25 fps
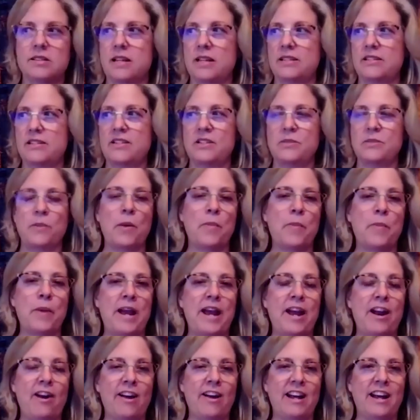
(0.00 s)
says it's
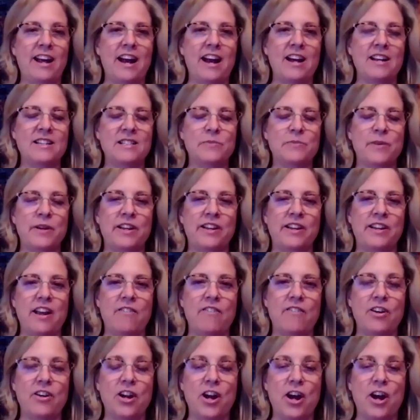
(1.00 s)
preparing us, but you
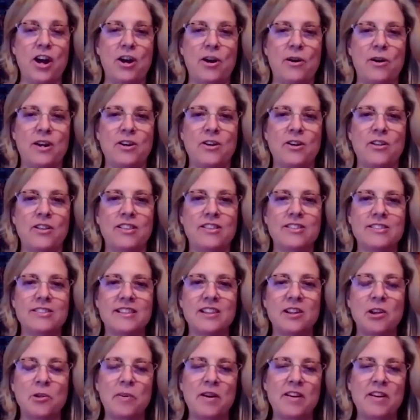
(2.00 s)
never know. I know that there's a
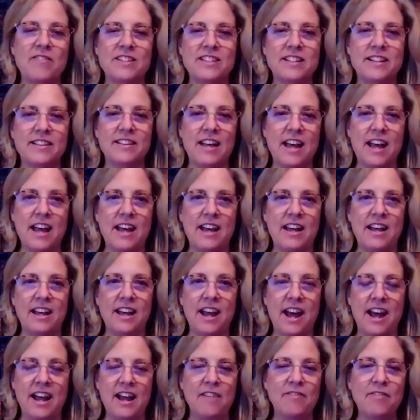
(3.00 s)
little bit of a delay.
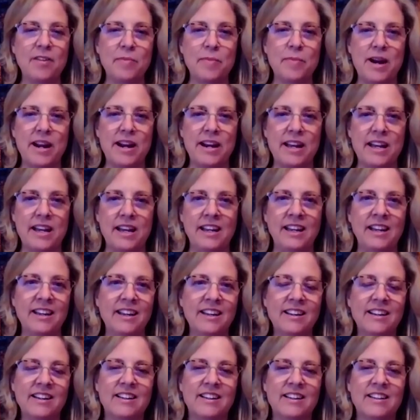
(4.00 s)
Hi, everybody.
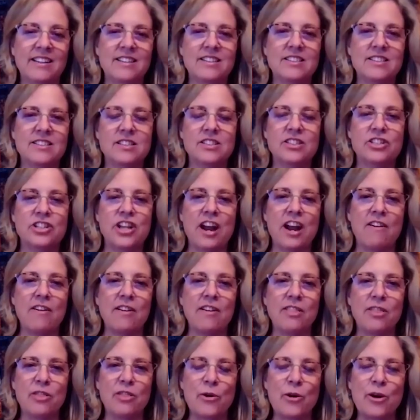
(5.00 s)
This is
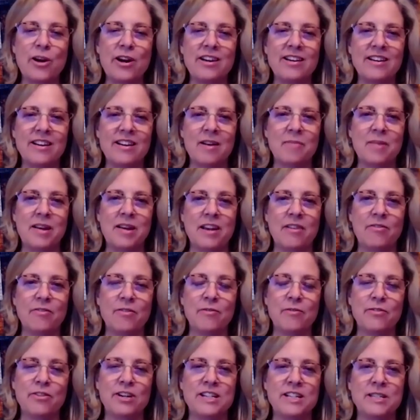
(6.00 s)
Sharon Thornton. I'm here
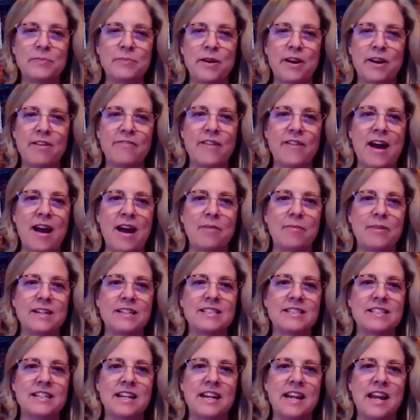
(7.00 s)
from Free Spirit
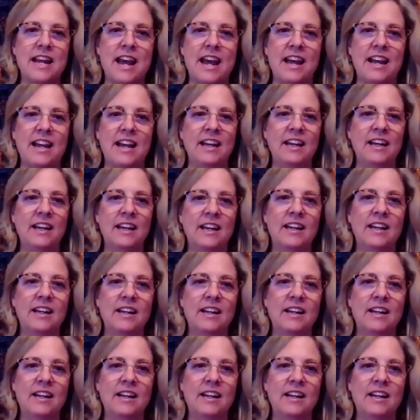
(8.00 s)
Fabrics today.